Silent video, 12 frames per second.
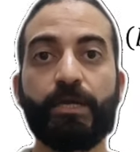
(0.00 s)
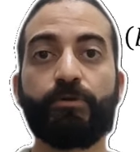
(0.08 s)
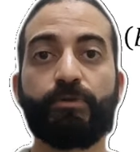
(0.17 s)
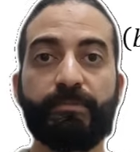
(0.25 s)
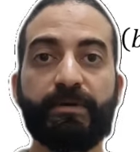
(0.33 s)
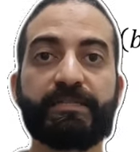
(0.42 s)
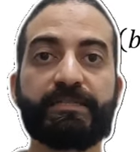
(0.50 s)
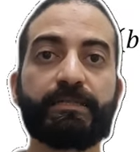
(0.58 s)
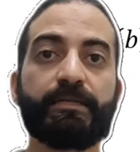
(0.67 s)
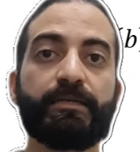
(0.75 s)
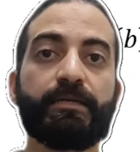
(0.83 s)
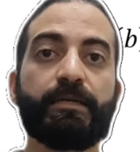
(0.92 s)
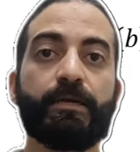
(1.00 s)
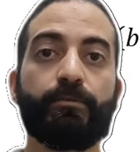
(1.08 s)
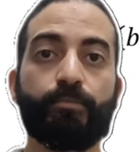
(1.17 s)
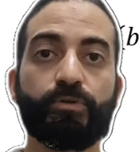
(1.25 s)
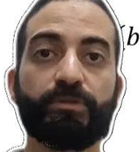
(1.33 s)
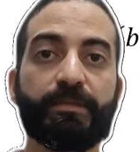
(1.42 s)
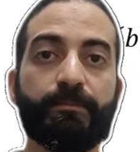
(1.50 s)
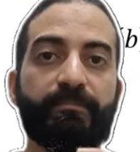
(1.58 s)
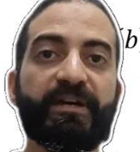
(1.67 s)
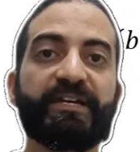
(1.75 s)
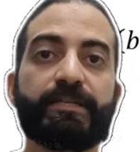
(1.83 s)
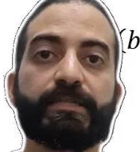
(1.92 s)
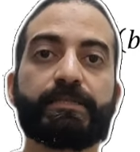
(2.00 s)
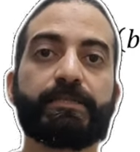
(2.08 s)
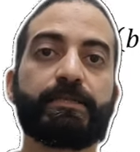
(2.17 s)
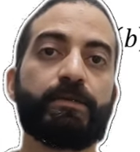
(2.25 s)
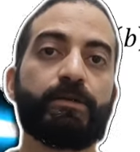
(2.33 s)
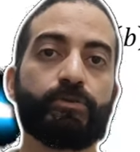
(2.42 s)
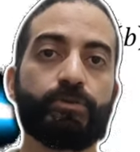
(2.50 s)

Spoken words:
we must put minus.